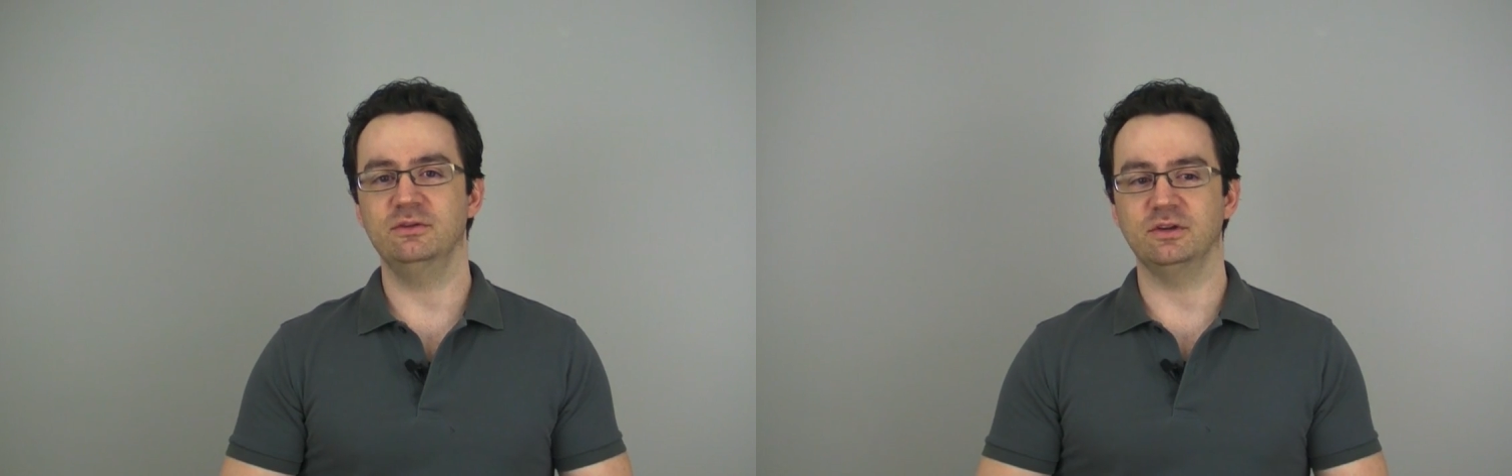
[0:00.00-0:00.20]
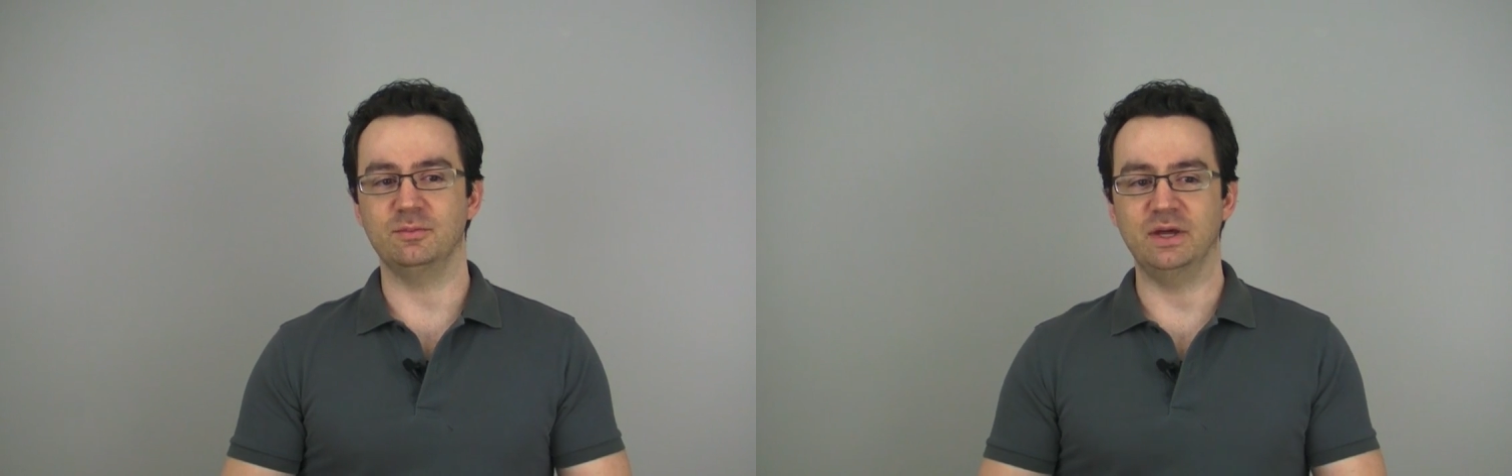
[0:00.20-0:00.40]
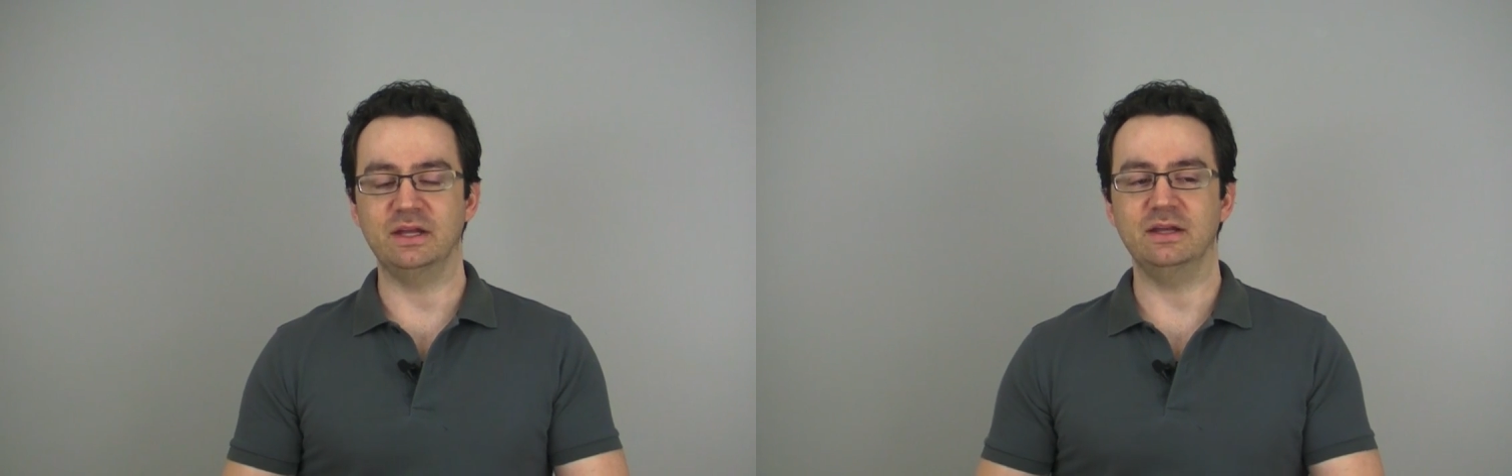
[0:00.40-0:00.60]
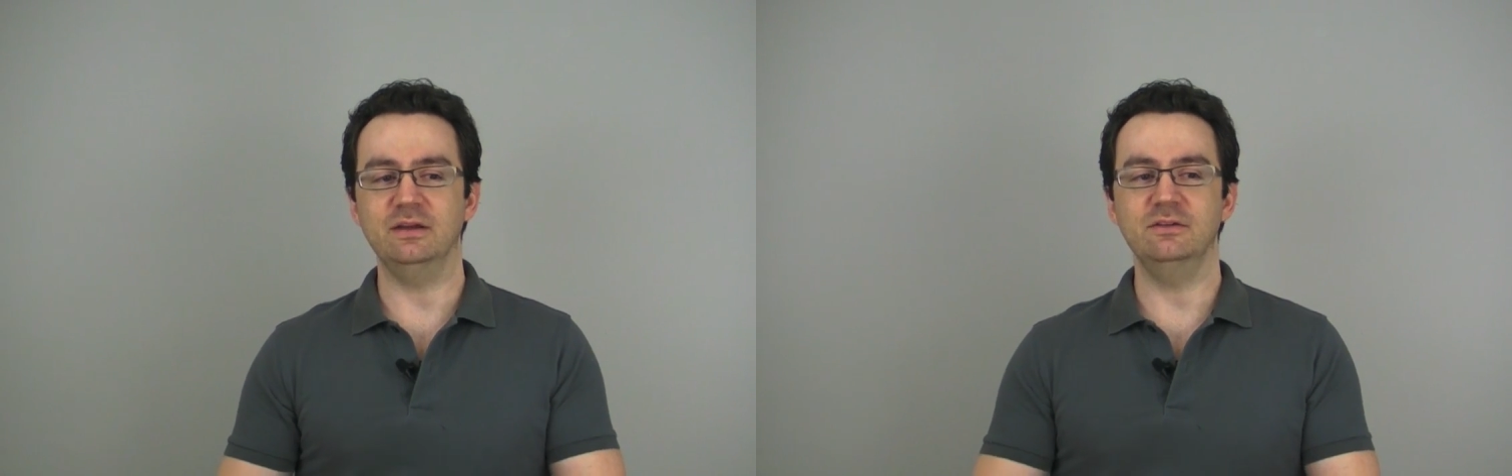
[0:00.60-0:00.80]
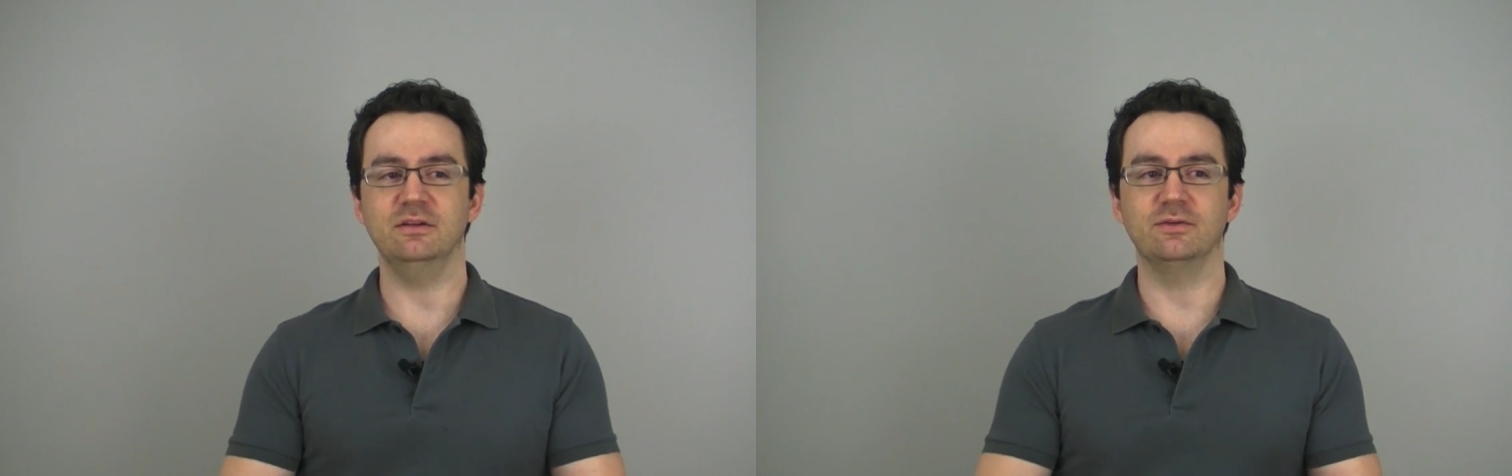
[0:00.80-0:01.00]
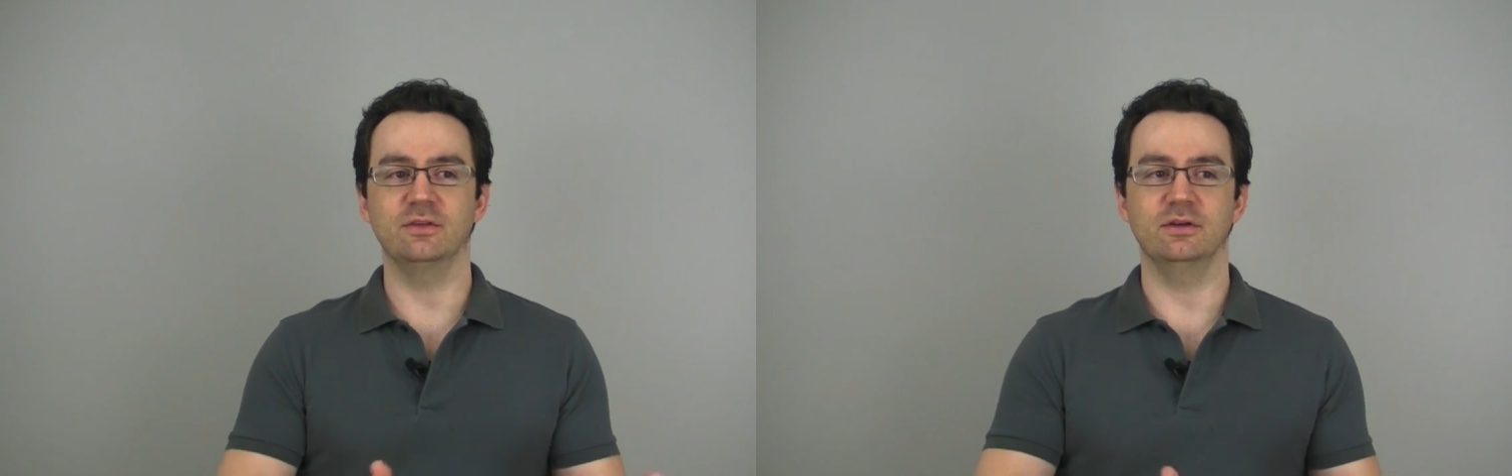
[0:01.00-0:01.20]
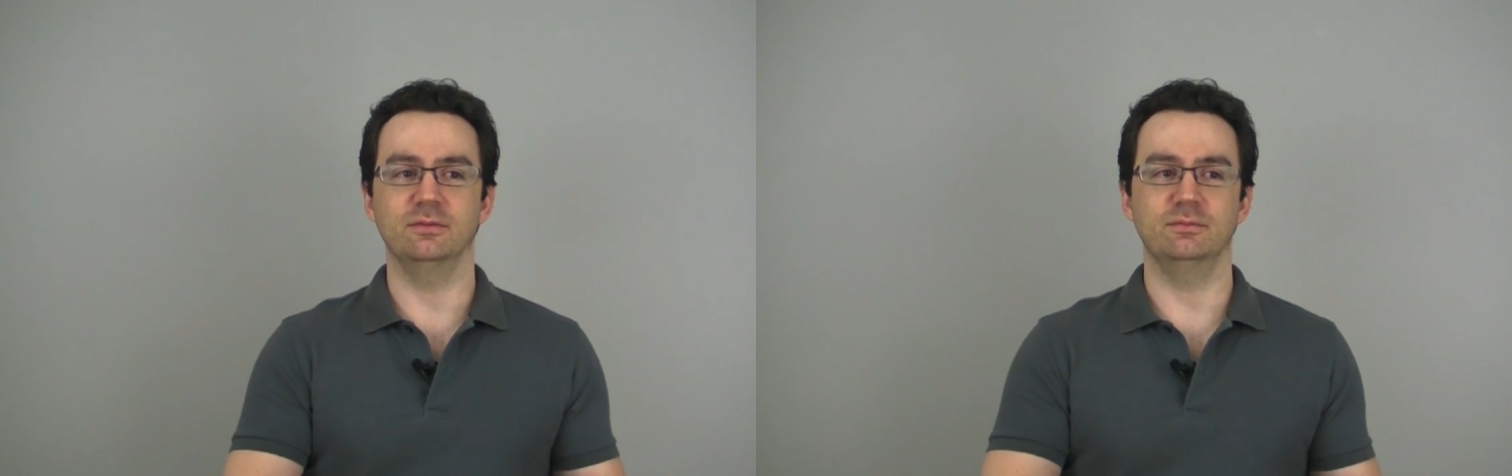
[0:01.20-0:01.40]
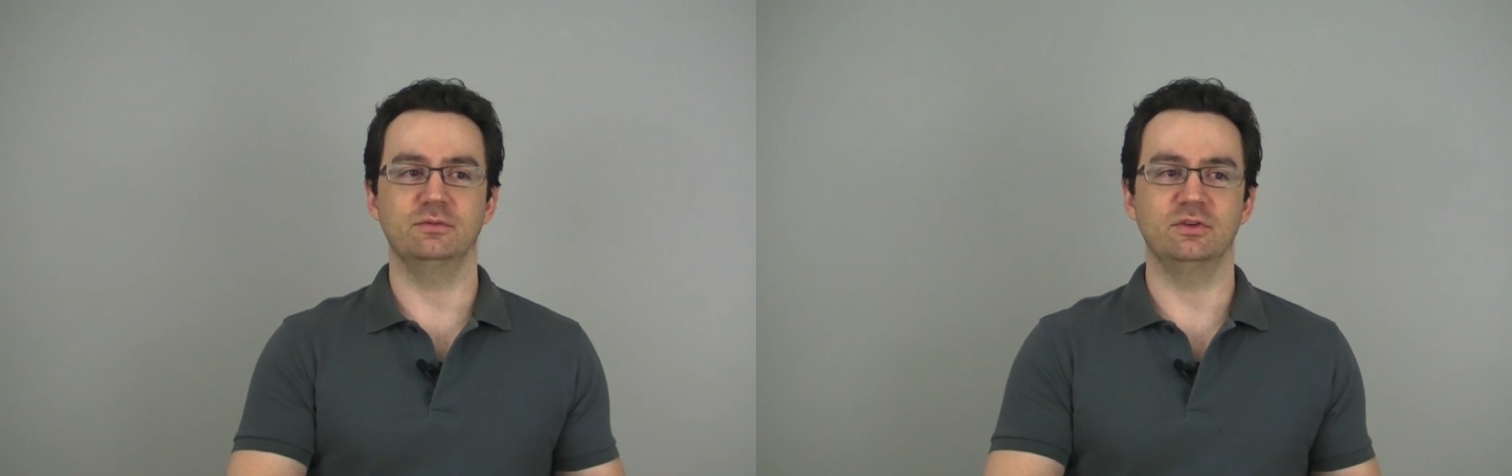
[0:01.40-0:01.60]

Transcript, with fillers: and to make it easier for them